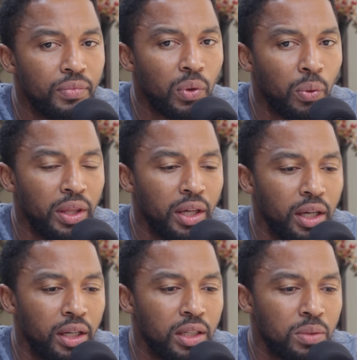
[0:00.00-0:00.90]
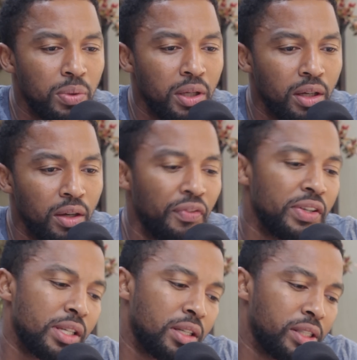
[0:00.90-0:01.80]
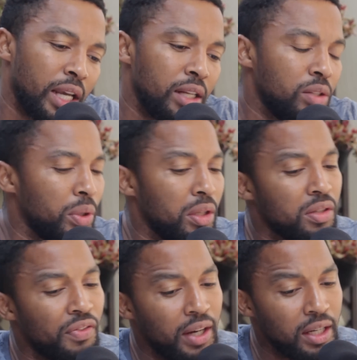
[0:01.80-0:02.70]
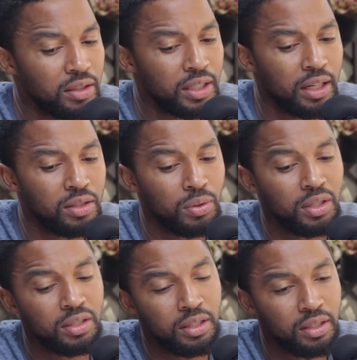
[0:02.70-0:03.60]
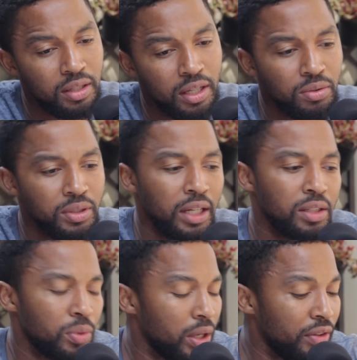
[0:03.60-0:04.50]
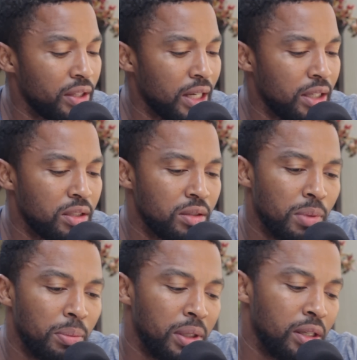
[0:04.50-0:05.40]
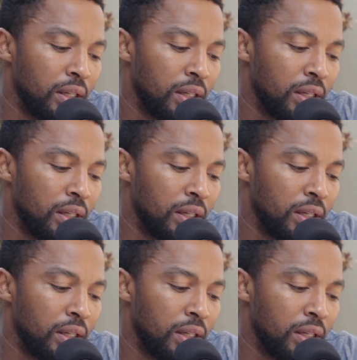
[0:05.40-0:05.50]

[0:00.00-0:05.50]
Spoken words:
Whether it is being a physical challenge, whether it's a financial challenge, whether it's an intellectual challenge, whatever the challenges may be.